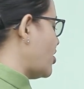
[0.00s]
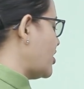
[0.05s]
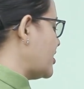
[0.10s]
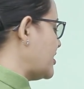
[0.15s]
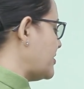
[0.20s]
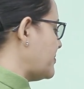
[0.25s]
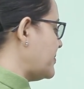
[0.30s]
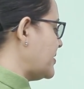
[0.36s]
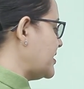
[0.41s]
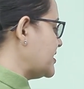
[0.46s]
odd
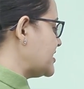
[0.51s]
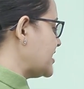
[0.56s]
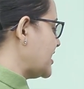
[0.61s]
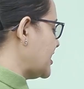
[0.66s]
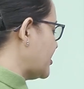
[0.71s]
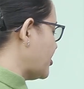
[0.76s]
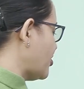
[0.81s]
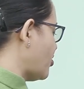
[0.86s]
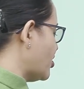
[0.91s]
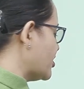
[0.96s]
numbers
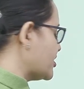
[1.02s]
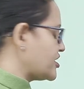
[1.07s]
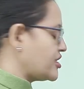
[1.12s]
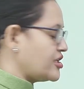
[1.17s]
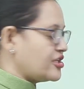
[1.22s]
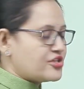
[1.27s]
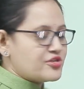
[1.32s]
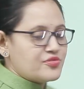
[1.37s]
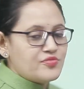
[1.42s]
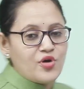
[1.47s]
in the
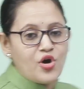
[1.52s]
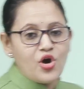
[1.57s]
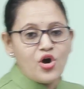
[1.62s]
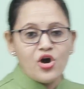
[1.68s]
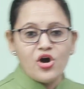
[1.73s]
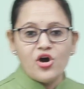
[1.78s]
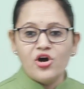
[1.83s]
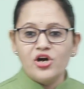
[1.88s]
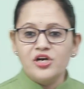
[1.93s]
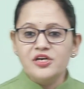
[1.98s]
consecutive
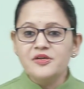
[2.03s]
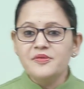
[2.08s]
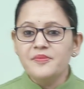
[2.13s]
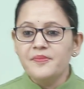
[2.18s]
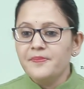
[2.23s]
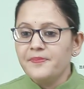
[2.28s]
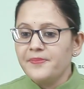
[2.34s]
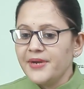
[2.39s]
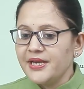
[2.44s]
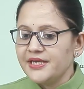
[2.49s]
odd
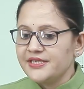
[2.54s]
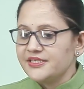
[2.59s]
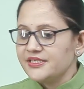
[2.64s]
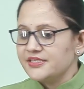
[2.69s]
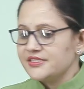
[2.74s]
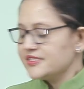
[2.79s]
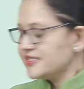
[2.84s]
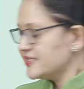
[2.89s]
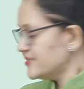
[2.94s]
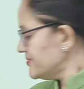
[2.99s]

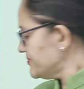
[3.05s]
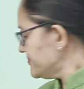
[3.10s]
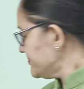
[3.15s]
patterns.